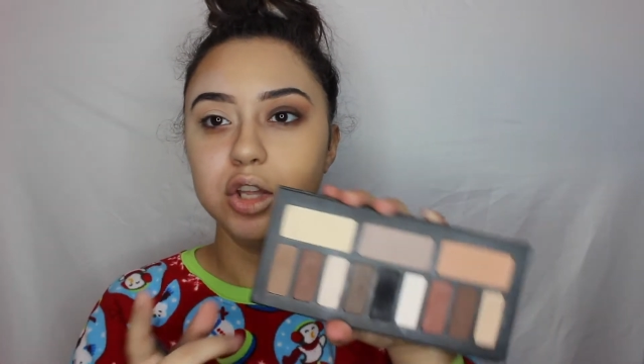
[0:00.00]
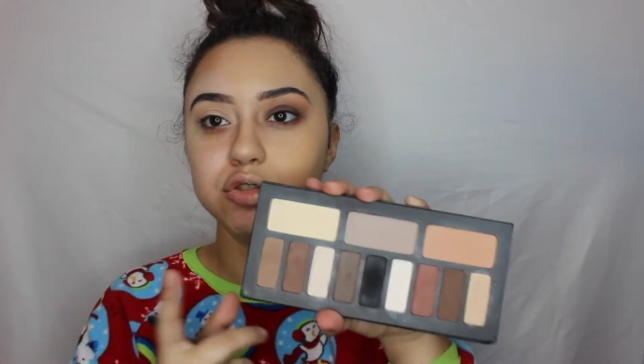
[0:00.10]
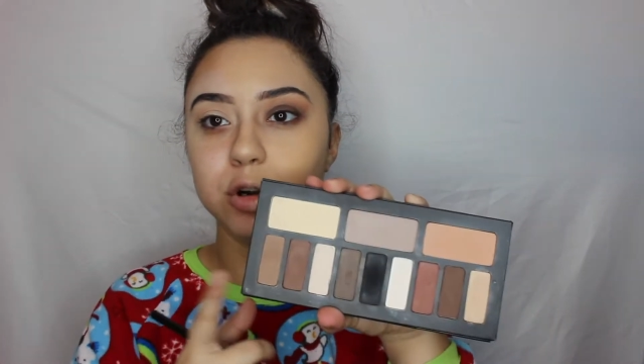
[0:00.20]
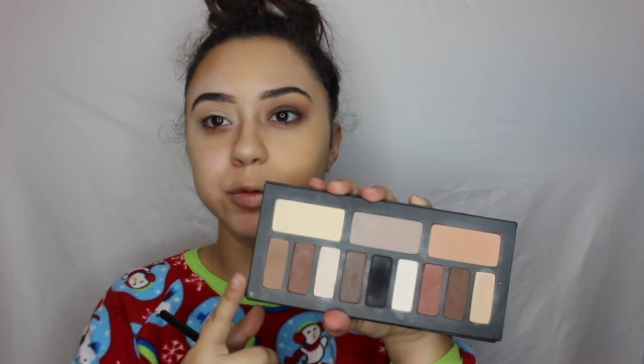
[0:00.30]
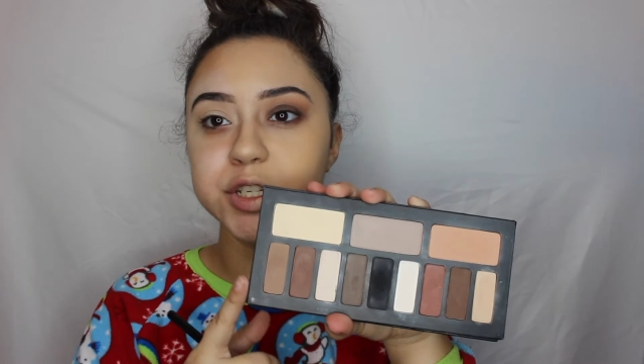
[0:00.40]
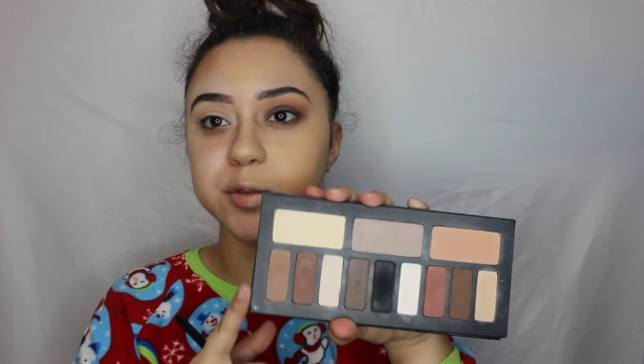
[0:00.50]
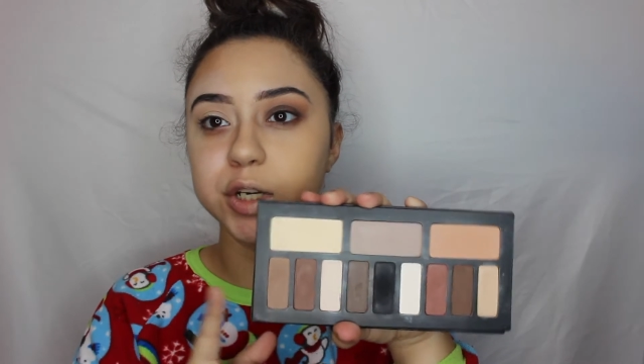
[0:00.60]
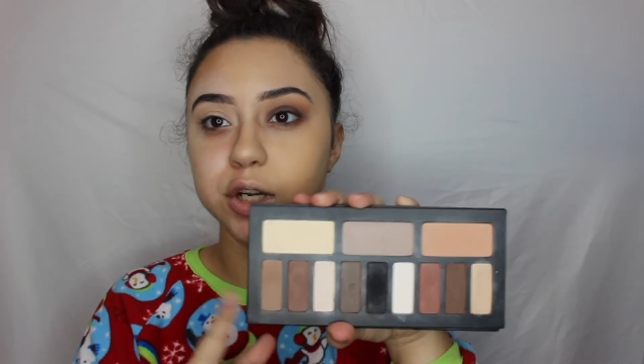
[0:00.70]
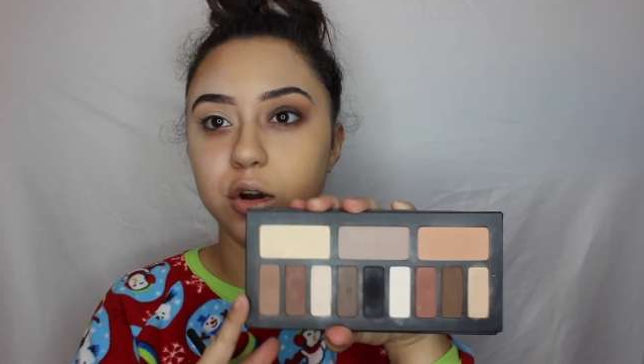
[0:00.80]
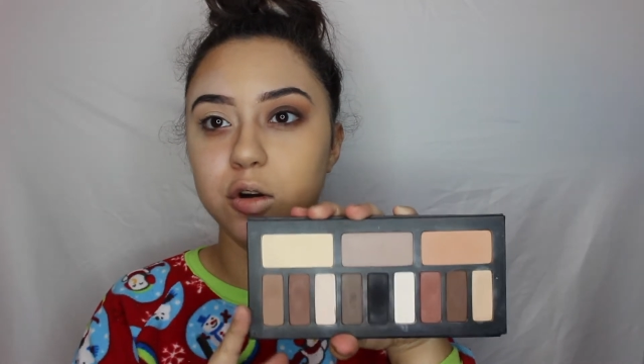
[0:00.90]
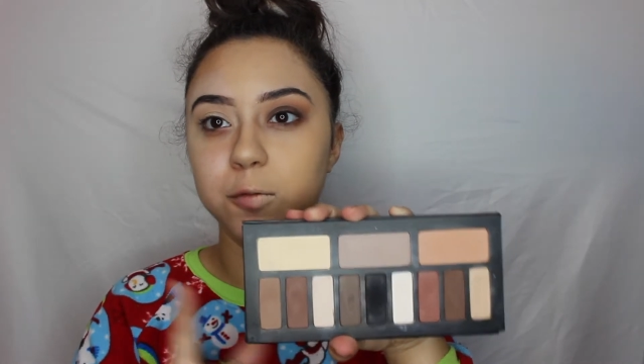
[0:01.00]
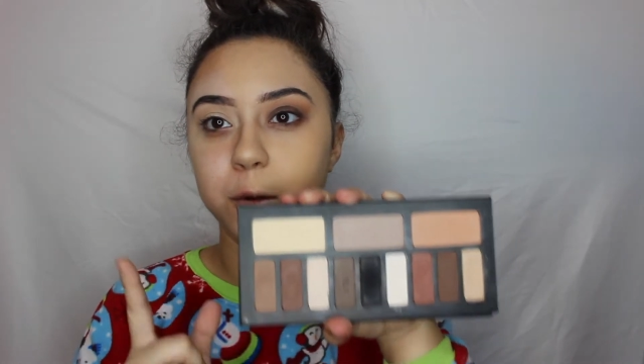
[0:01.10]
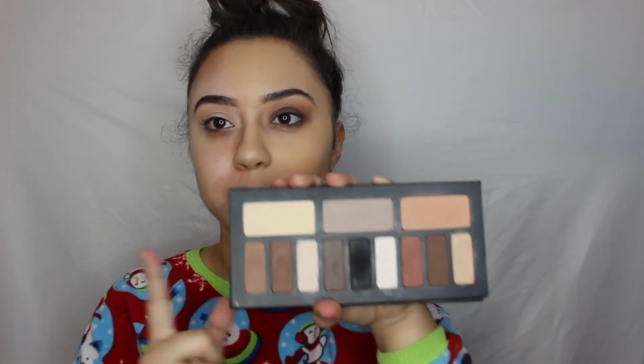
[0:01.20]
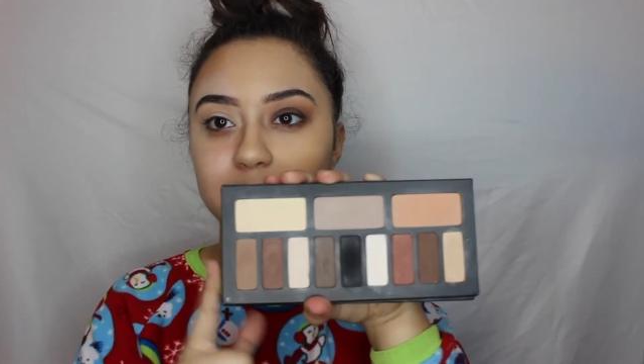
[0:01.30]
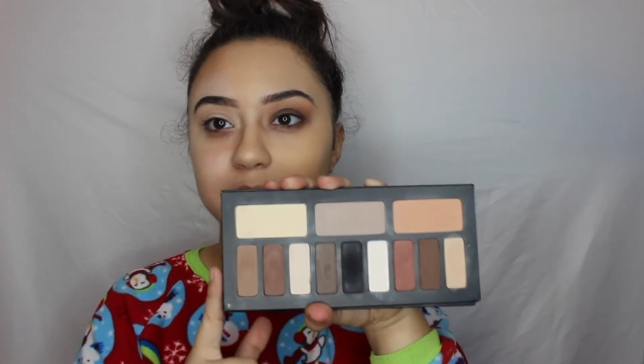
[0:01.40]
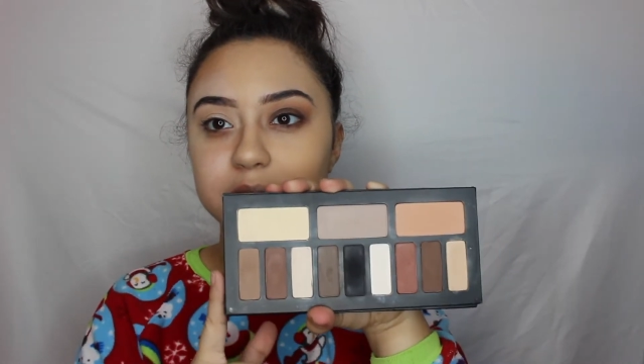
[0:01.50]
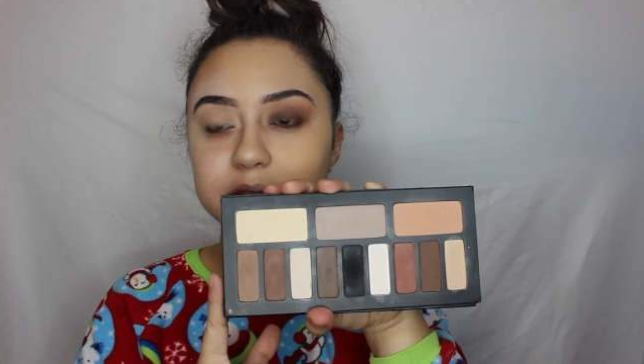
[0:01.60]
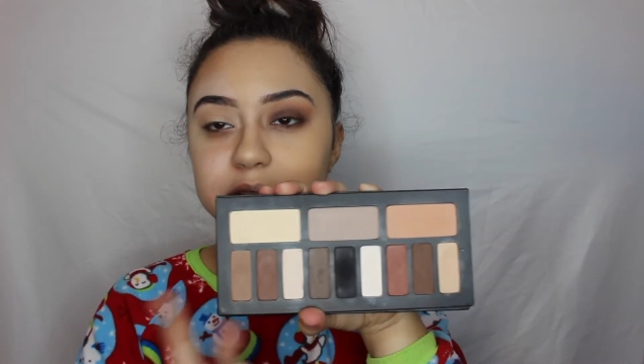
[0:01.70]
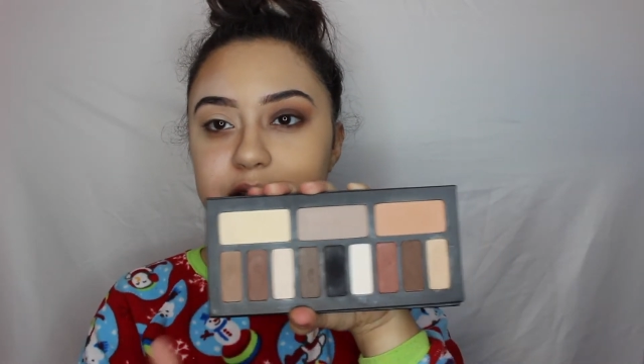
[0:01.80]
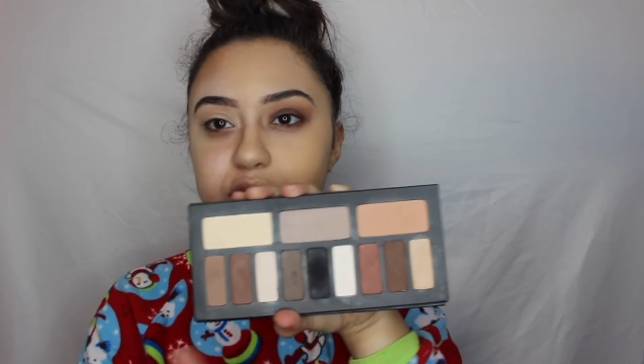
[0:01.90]
you always want to go from
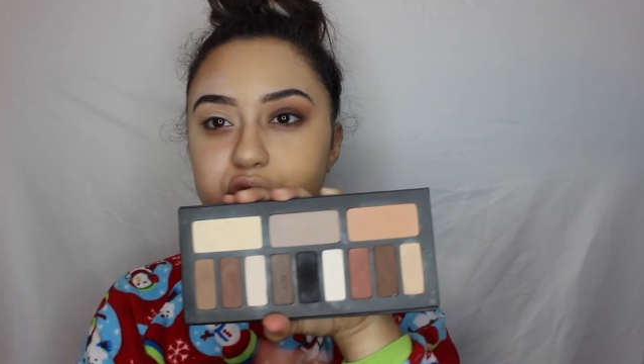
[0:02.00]
lightest